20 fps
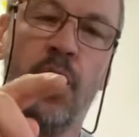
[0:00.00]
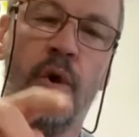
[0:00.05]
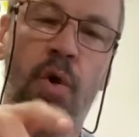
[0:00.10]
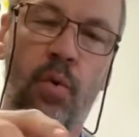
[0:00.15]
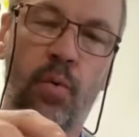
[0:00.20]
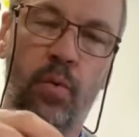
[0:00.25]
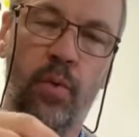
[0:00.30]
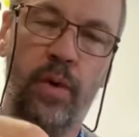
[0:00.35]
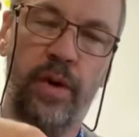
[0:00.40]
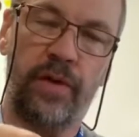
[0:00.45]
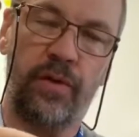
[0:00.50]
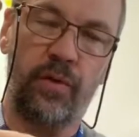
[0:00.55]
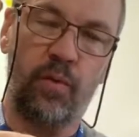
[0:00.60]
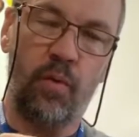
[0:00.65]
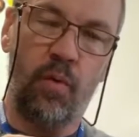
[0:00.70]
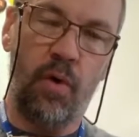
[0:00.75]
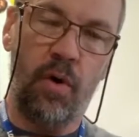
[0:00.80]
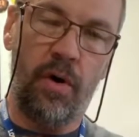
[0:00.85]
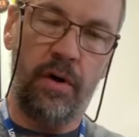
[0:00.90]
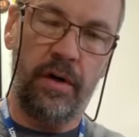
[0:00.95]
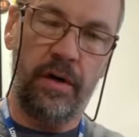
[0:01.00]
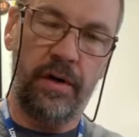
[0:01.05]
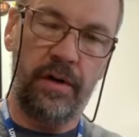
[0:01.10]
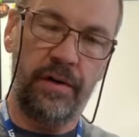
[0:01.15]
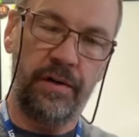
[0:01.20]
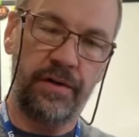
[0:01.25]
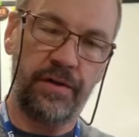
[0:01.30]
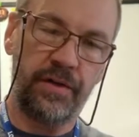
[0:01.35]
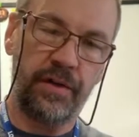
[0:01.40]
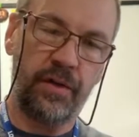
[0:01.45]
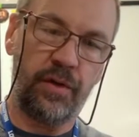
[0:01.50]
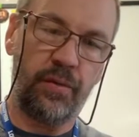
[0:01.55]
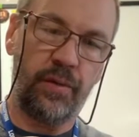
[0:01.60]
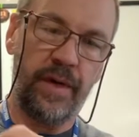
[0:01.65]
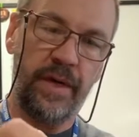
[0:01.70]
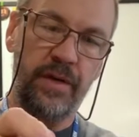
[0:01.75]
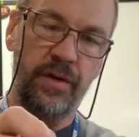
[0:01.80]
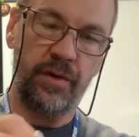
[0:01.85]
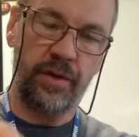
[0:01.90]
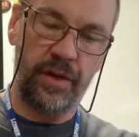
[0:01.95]
with water. So the
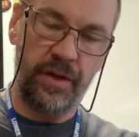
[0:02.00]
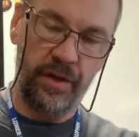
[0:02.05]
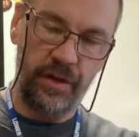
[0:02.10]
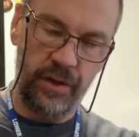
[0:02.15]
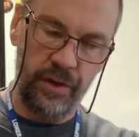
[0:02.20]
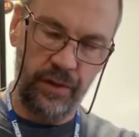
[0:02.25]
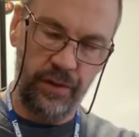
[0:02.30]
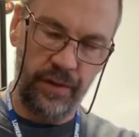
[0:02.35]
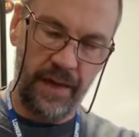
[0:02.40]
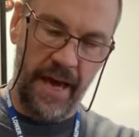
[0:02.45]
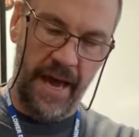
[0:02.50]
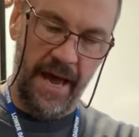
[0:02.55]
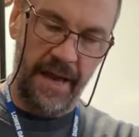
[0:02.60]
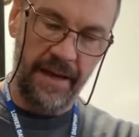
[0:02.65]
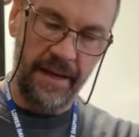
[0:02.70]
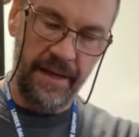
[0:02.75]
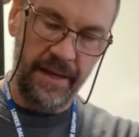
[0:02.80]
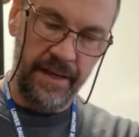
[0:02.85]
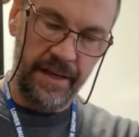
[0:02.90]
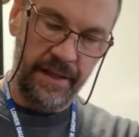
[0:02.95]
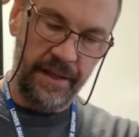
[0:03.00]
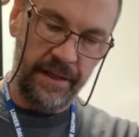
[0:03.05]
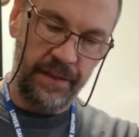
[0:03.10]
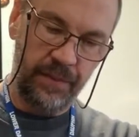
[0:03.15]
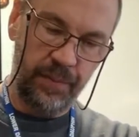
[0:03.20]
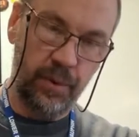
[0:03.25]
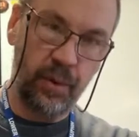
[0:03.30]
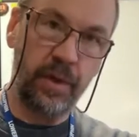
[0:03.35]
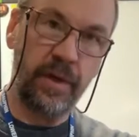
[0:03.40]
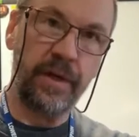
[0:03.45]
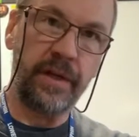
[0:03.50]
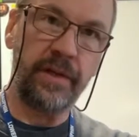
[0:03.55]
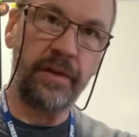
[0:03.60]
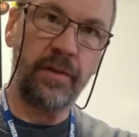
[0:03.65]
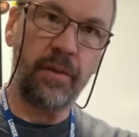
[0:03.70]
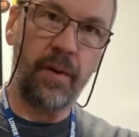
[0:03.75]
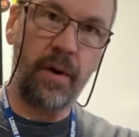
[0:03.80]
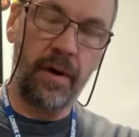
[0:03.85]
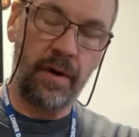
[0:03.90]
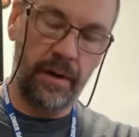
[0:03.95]
way you can do that is put it in the
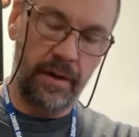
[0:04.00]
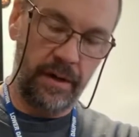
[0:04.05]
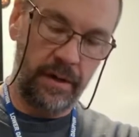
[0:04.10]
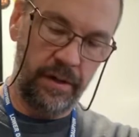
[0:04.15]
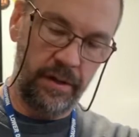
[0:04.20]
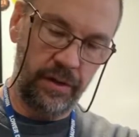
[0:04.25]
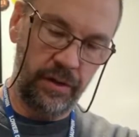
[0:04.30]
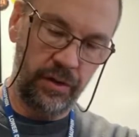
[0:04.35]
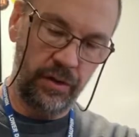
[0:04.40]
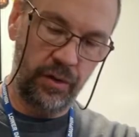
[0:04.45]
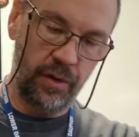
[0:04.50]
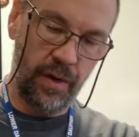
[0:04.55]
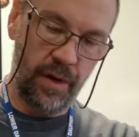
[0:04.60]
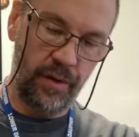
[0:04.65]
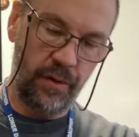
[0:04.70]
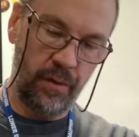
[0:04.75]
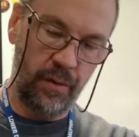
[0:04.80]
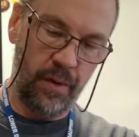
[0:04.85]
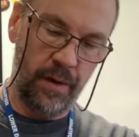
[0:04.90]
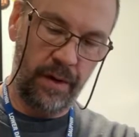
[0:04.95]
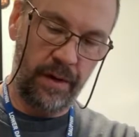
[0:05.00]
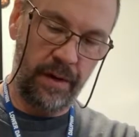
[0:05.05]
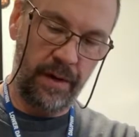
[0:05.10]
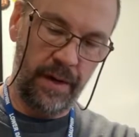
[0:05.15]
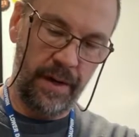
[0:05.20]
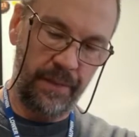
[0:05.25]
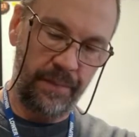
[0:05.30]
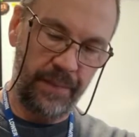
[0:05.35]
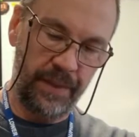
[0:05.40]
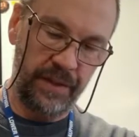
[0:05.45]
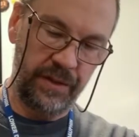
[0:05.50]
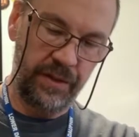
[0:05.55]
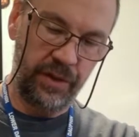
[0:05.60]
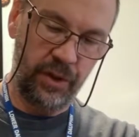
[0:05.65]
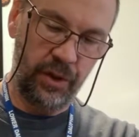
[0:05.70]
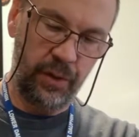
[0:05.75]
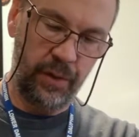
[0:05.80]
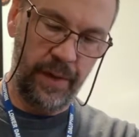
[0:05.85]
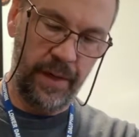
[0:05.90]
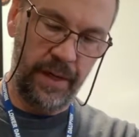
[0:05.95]
water, draw the water up
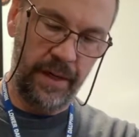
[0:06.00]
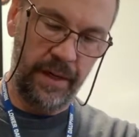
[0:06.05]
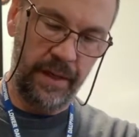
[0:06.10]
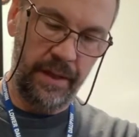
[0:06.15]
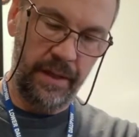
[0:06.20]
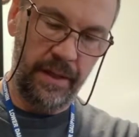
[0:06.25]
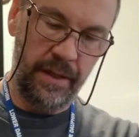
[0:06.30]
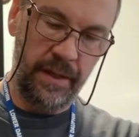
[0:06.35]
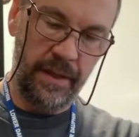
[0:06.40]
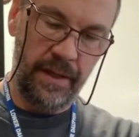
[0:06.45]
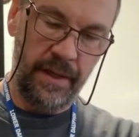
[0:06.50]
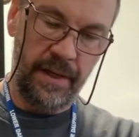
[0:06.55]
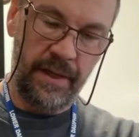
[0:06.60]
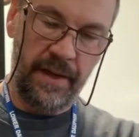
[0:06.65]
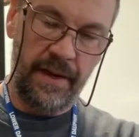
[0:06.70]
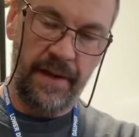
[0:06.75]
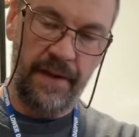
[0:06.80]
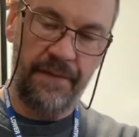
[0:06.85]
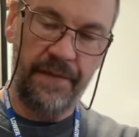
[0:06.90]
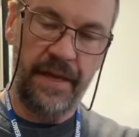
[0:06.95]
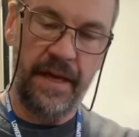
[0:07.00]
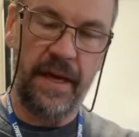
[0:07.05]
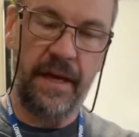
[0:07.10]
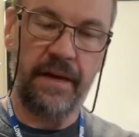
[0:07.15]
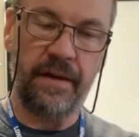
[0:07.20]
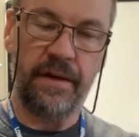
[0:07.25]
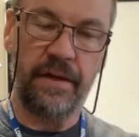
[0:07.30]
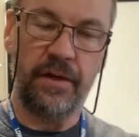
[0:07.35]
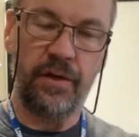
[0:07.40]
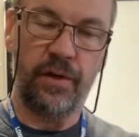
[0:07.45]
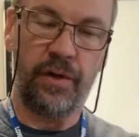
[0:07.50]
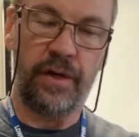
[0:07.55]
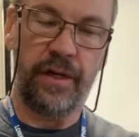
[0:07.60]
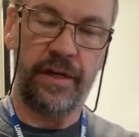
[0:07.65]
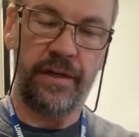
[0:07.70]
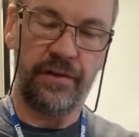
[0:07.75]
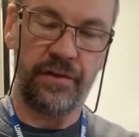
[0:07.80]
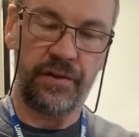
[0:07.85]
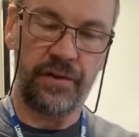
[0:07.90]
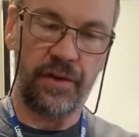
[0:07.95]
into it, and then you can
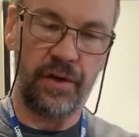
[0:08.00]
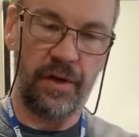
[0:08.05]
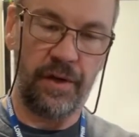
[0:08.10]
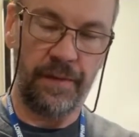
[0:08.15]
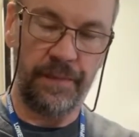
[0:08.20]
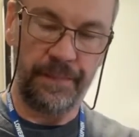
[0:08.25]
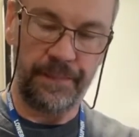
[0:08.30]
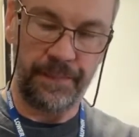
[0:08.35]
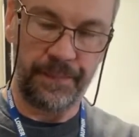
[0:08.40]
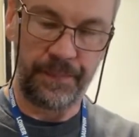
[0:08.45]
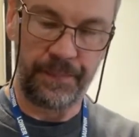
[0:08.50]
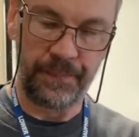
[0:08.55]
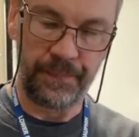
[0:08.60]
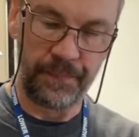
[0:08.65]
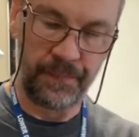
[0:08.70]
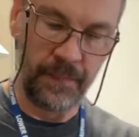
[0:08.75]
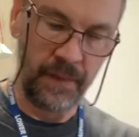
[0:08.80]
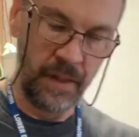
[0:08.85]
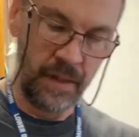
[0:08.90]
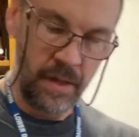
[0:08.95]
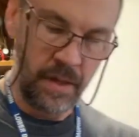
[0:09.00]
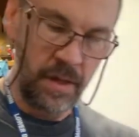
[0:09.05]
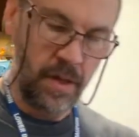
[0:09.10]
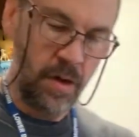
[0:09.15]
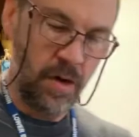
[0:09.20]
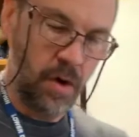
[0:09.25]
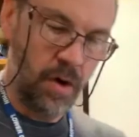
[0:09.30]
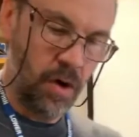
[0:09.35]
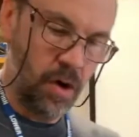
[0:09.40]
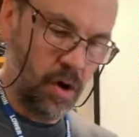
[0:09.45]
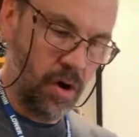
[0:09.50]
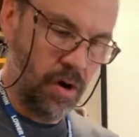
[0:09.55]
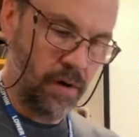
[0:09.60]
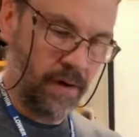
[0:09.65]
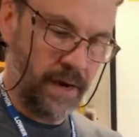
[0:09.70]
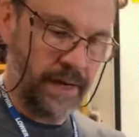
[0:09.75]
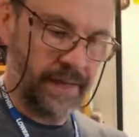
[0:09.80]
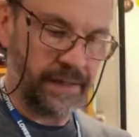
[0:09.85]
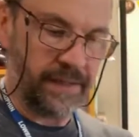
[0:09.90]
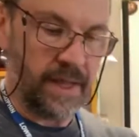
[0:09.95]
insert. All
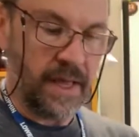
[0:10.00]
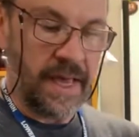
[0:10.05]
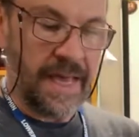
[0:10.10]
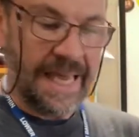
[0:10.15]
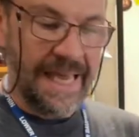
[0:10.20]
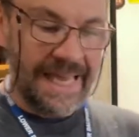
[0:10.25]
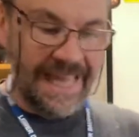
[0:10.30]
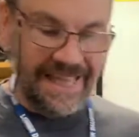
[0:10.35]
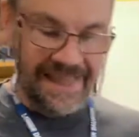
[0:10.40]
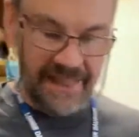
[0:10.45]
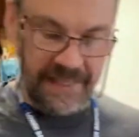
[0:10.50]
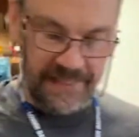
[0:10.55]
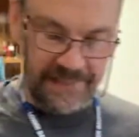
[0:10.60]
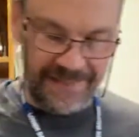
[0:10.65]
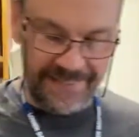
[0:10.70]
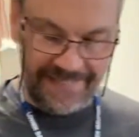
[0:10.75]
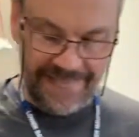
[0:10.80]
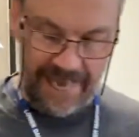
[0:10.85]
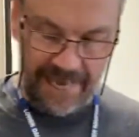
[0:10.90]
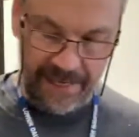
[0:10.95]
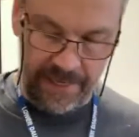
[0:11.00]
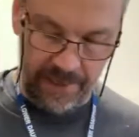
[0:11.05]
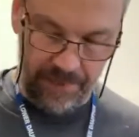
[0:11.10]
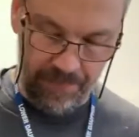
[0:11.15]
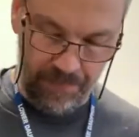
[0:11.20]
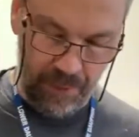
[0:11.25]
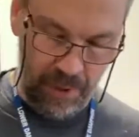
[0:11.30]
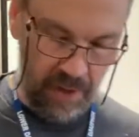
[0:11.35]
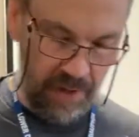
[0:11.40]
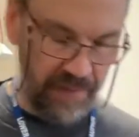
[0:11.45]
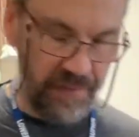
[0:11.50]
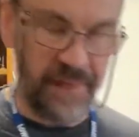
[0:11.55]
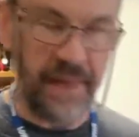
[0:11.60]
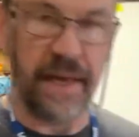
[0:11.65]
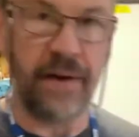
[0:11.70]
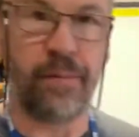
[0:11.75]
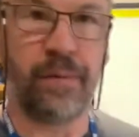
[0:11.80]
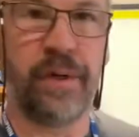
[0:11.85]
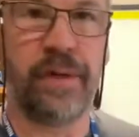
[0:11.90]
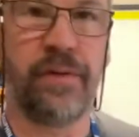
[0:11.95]
right, in the second part
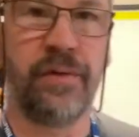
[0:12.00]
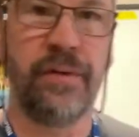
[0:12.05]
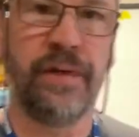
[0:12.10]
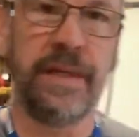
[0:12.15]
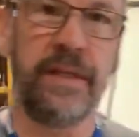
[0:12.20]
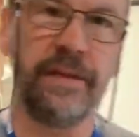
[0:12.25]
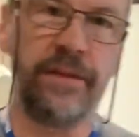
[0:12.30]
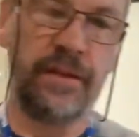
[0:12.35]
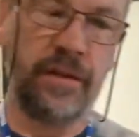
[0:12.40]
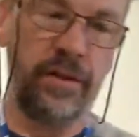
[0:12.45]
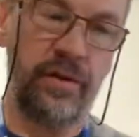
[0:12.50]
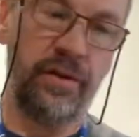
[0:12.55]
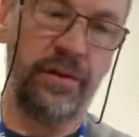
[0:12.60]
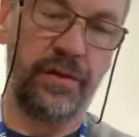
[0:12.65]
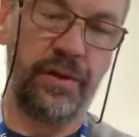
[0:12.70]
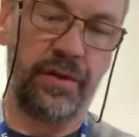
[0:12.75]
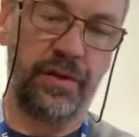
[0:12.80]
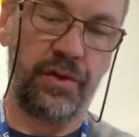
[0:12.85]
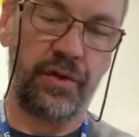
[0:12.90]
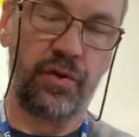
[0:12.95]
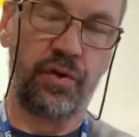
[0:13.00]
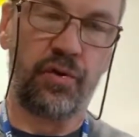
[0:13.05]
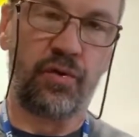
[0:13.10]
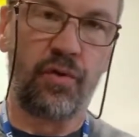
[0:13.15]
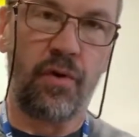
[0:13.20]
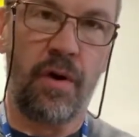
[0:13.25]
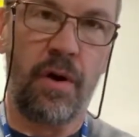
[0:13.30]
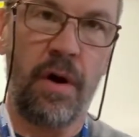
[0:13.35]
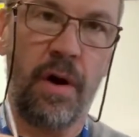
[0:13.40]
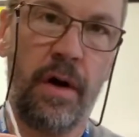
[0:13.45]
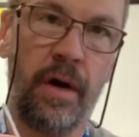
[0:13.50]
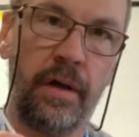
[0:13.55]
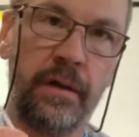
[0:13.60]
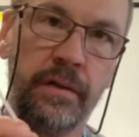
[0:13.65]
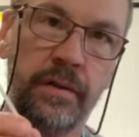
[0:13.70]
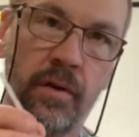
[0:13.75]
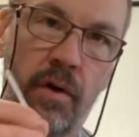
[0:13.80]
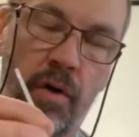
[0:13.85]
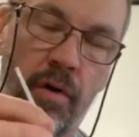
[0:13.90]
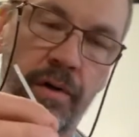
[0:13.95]
then, when you need to use a straw,
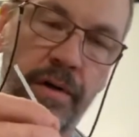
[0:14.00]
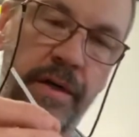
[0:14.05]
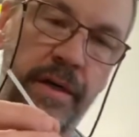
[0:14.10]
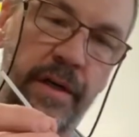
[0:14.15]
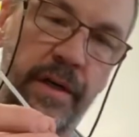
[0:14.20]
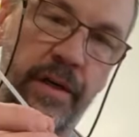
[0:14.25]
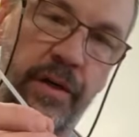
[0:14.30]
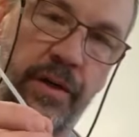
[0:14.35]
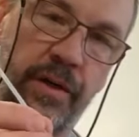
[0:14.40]
all you're gonna do